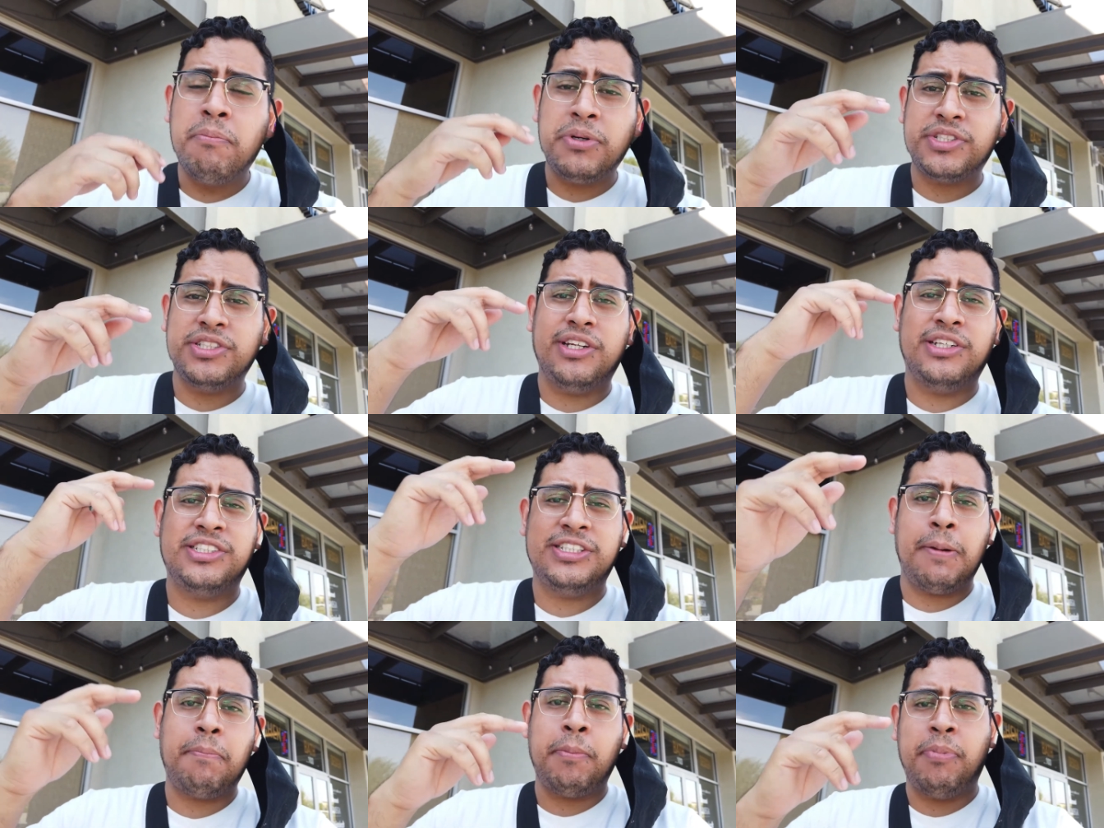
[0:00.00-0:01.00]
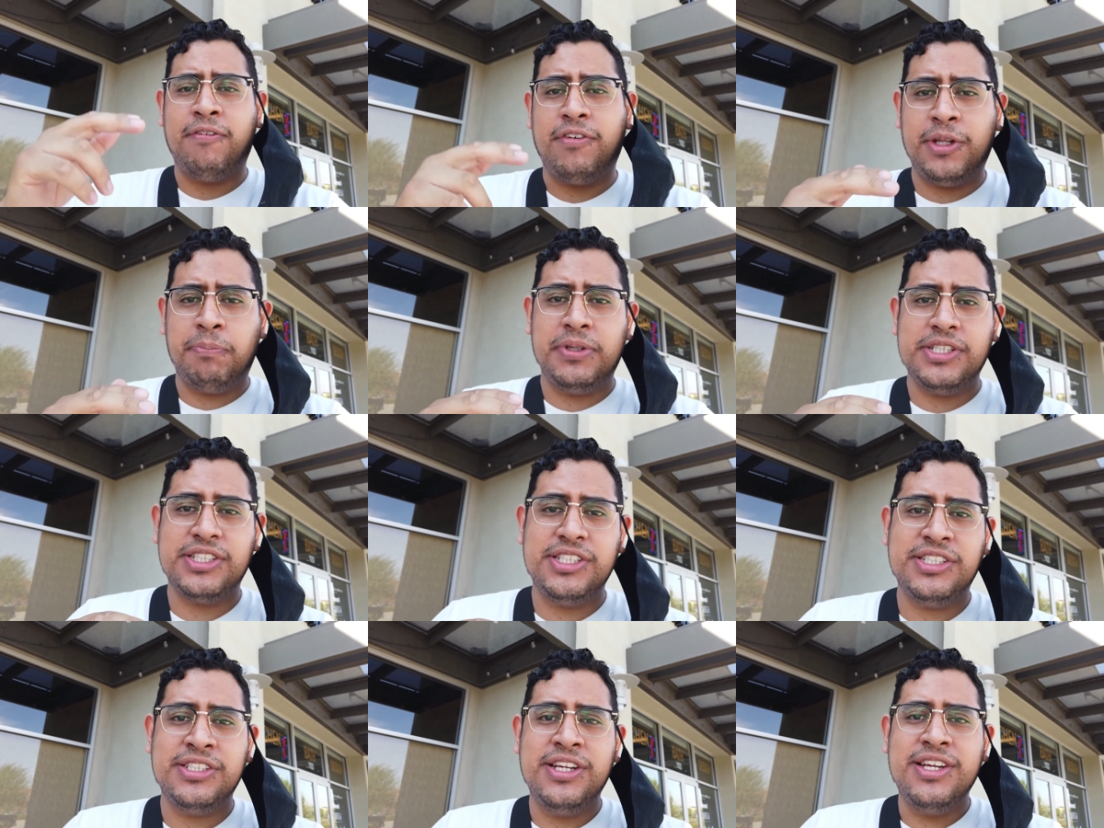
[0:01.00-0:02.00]
puts it a step above other
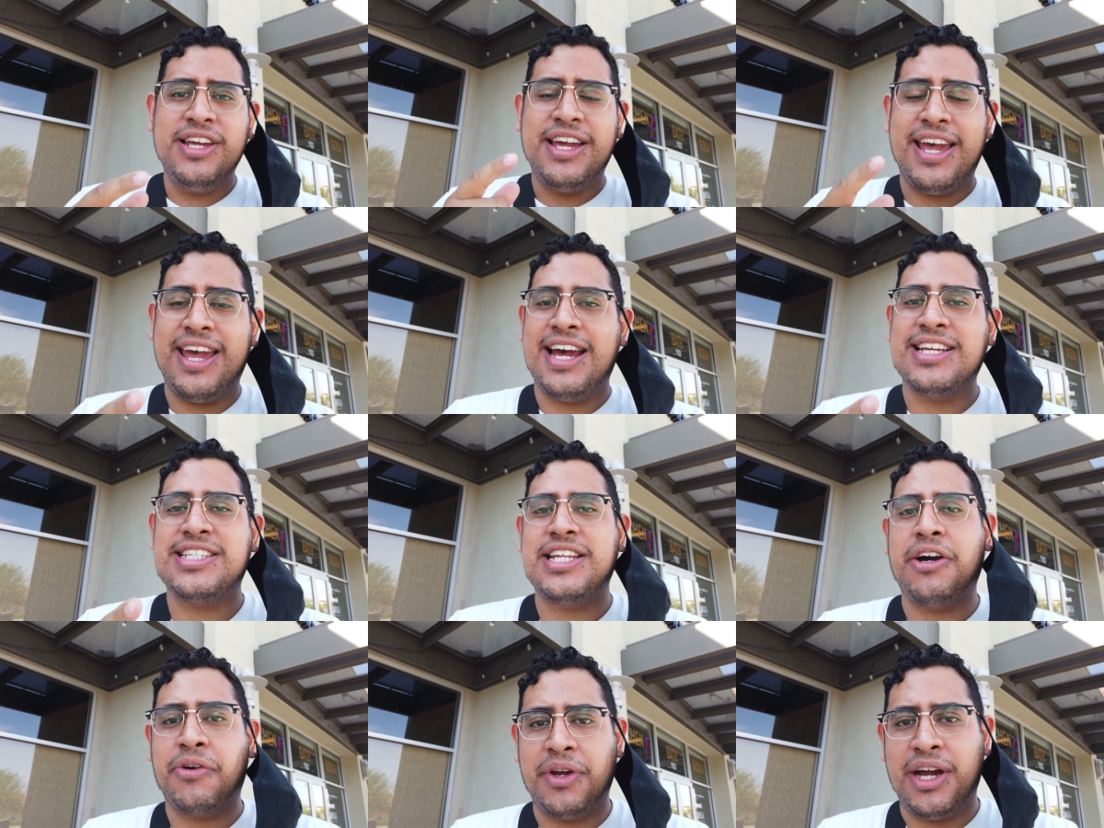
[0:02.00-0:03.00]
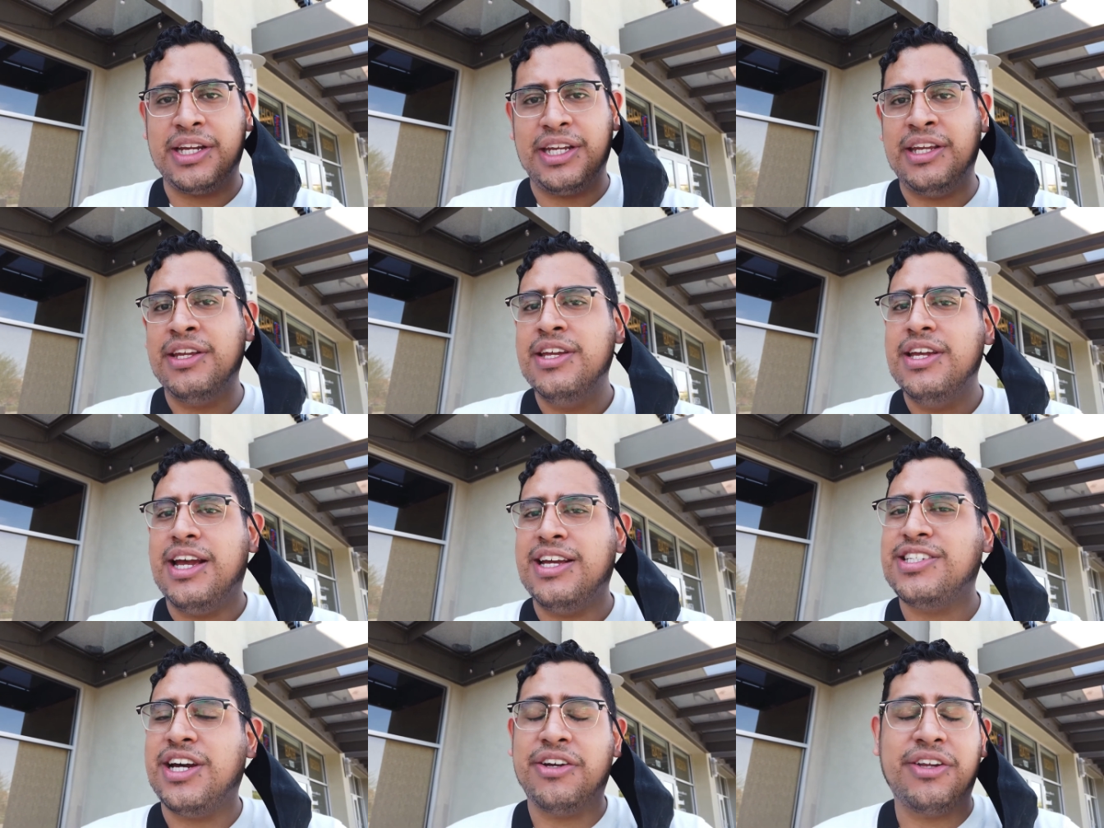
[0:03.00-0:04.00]
places, it has takoyaki,
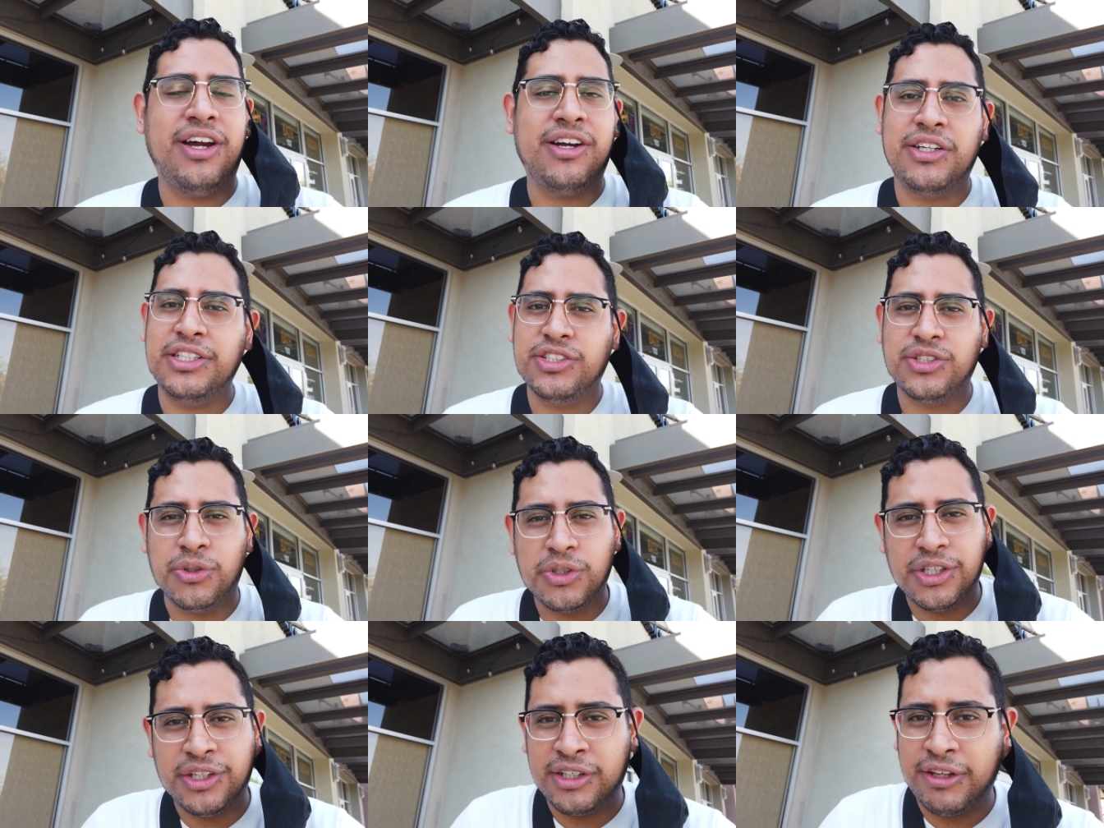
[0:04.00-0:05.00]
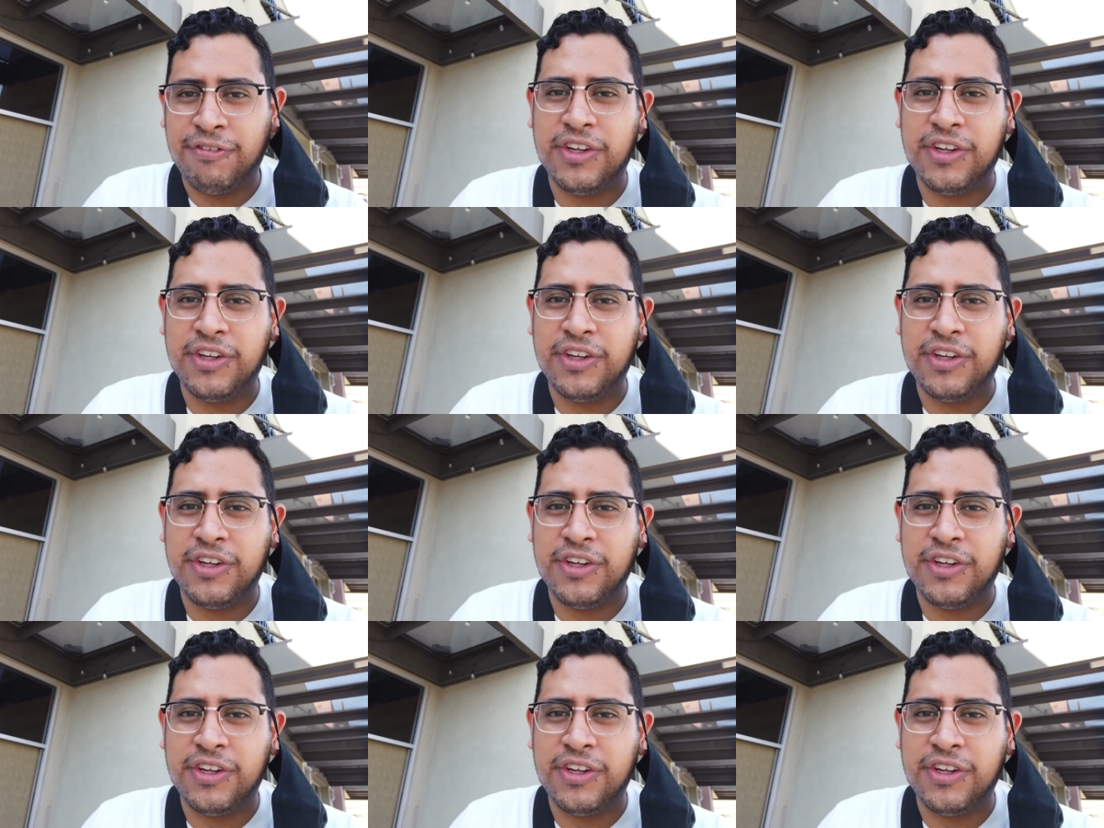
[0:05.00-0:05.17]
and takoyaki is so good.